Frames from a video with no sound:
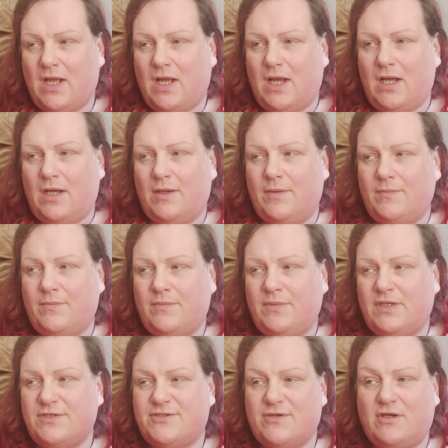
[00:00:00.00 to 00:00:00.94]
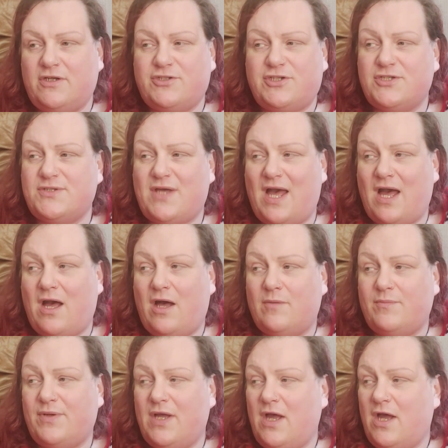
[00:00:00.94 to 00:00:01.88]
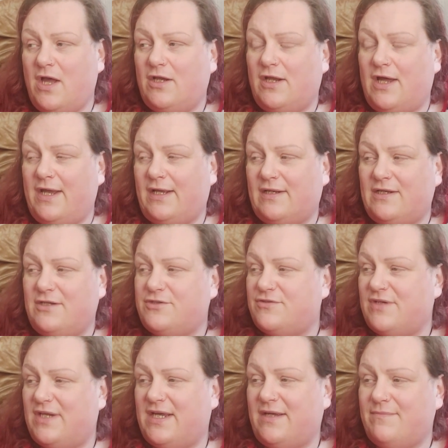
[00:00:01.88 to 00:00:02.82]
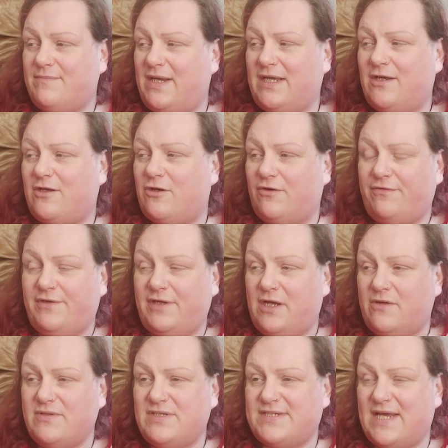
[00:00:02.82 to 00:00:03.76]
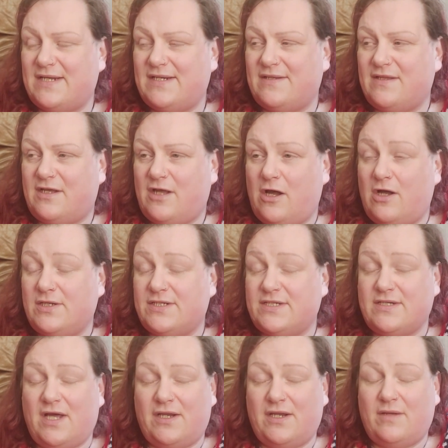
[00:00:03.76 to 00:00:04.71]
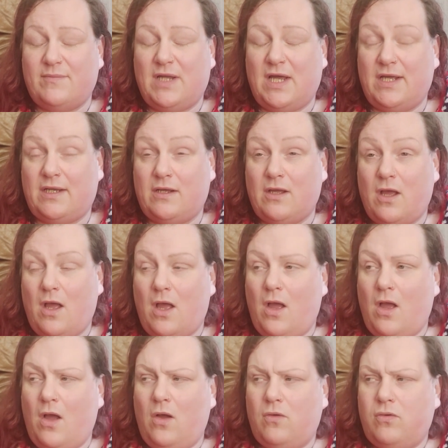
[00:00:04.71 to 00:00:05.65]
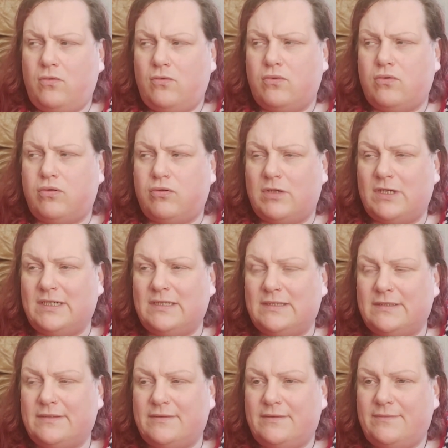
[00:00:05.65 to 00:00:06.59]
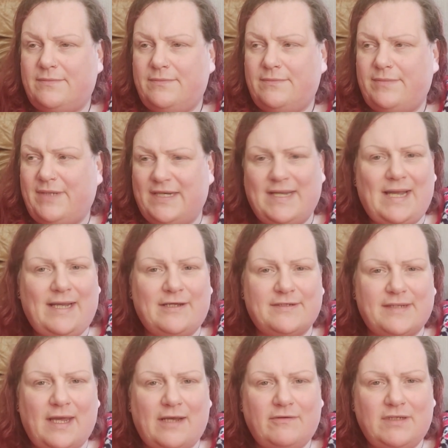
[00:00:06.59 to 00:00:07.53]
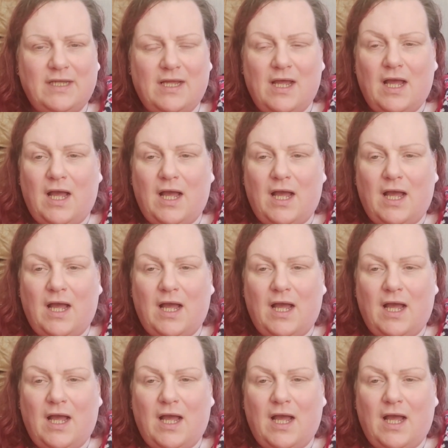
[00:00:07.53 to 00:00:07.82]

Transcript: So I could just get up, like literally make a coffee, go and stand in the garden, and I'm like, whew, bit knackered now.